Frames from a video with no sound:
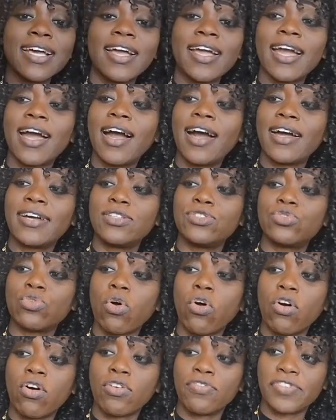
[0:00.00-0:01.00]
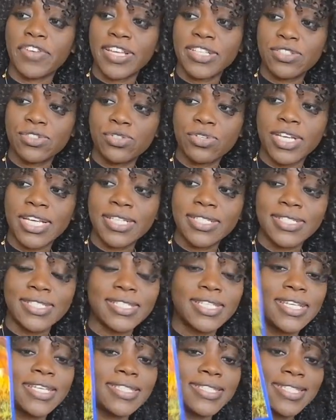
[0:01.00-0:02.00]
the card of, as you can
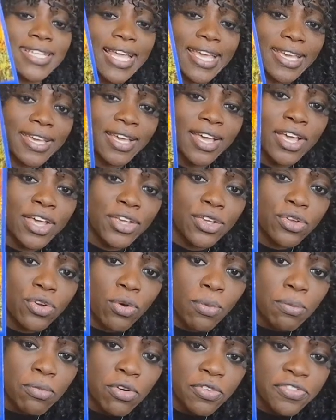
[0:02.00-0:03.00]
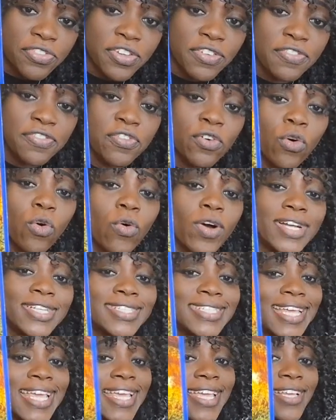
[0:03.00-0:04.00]
see, it's like, you know, moving
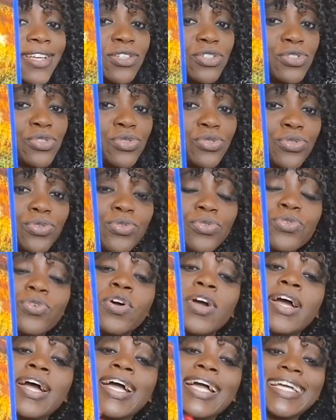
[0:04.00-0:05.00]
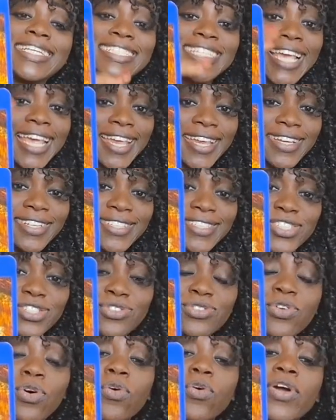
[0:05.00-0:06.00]
forward into change,
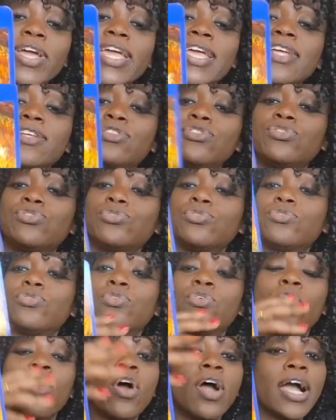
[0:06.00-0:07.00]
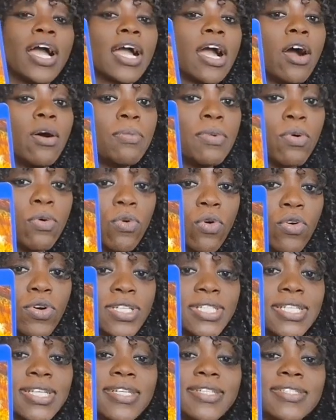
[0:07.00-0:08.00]
you know, into calmer
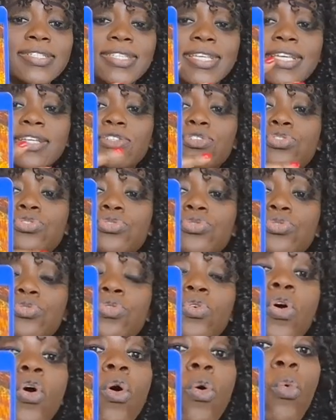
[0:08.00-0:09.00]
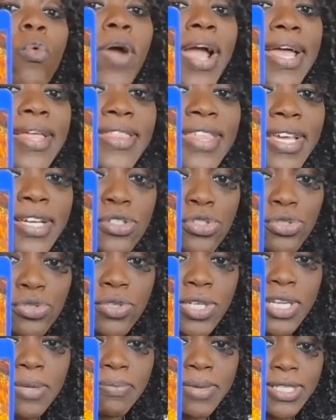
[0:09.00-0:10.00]
waters into where they're
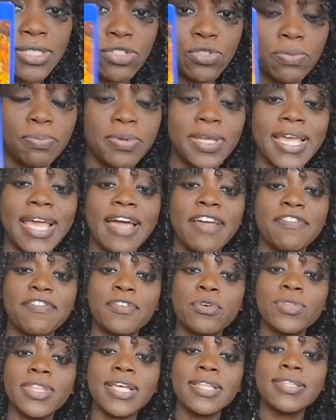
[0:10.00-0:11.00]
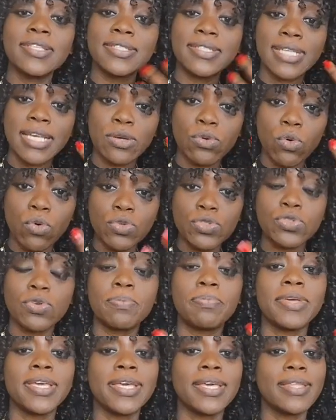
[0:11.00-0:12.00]
truly meant to be. I feel that this can also
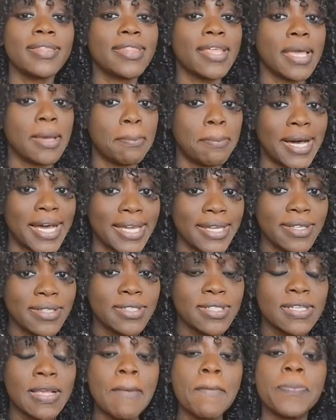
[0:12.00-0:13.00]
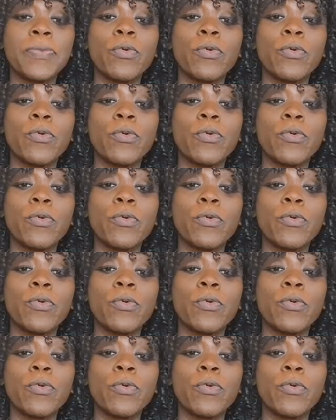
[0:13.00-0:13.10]
be in their mind